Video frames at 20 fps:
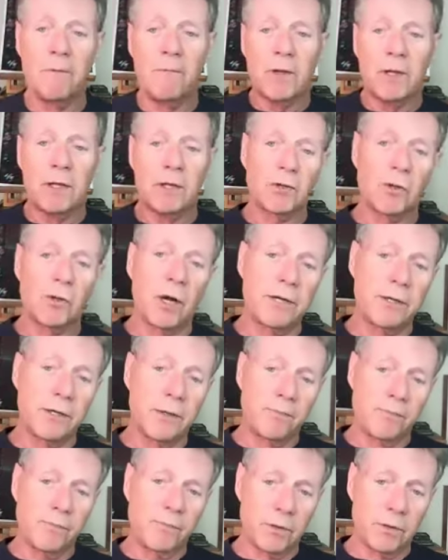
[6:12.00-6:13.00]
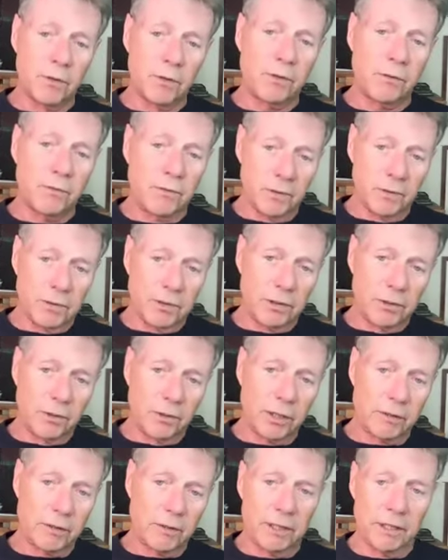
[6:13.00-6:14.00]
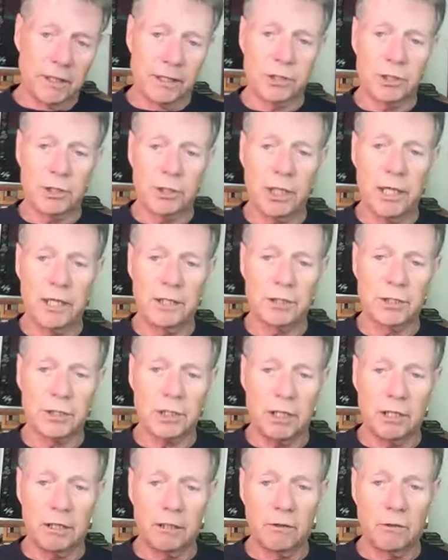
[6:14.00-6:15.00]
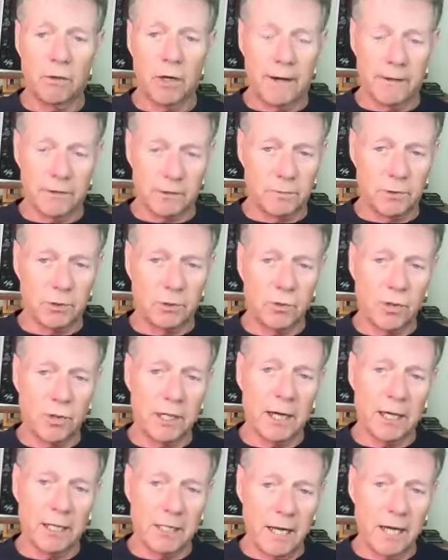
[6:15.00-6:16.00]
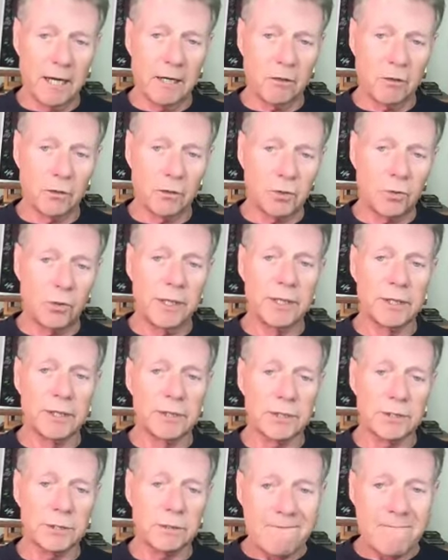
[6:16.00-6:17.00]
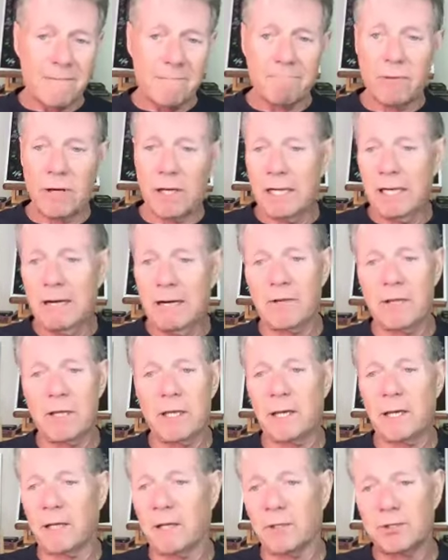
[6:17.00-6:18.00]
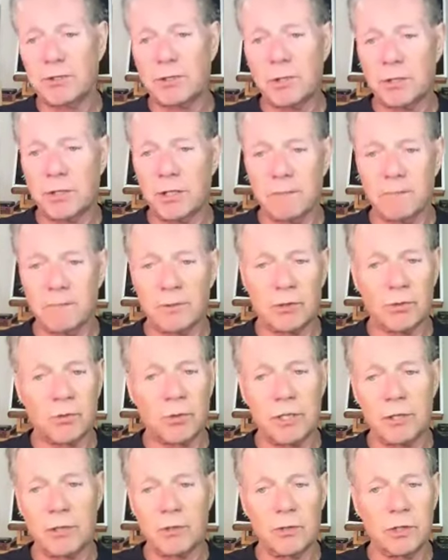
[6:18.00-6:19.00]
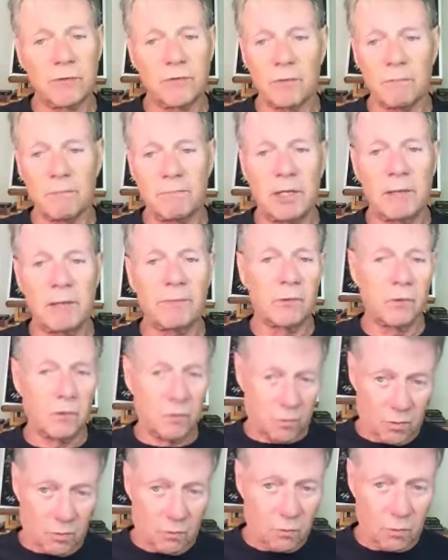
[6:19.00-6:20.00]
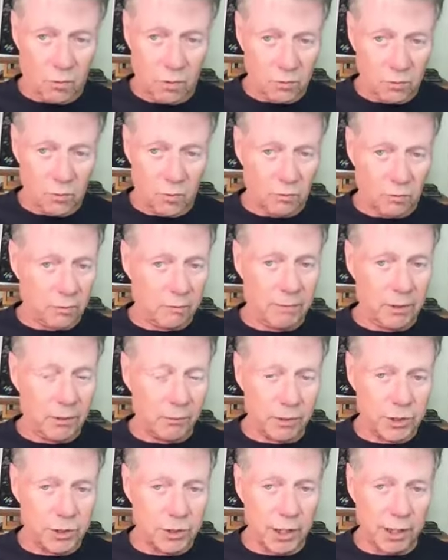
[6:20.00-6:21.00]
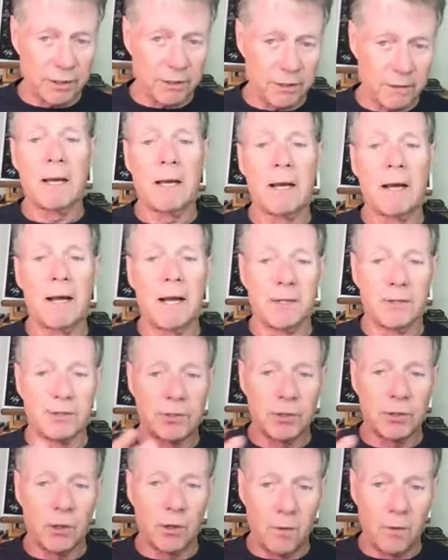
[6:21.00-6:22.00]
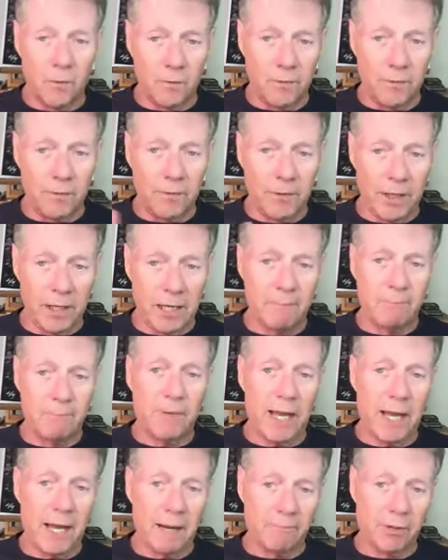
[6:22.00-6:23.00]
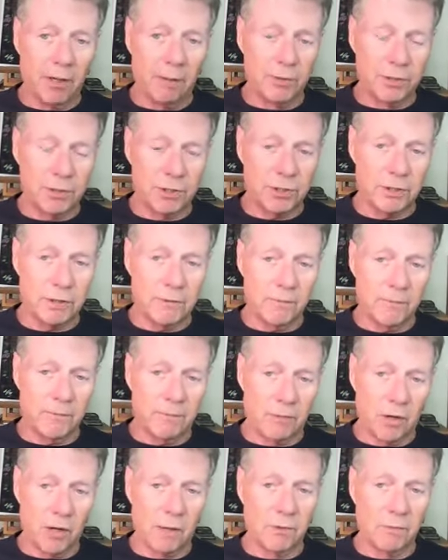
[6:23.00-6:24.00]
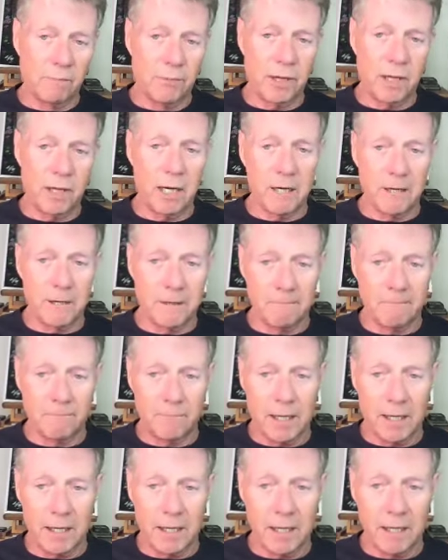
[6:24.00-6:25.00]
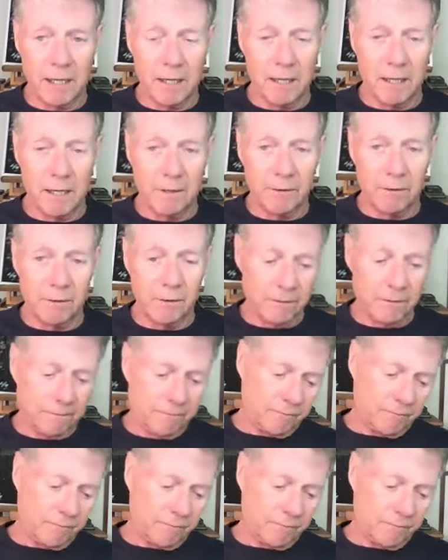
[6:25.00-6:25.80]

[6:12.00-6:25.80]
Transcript: tried to, you could exchange skin grafts between identical twins, but everything else you did between 2 different people would be rejected. And so they had published, Barbara Bain and her,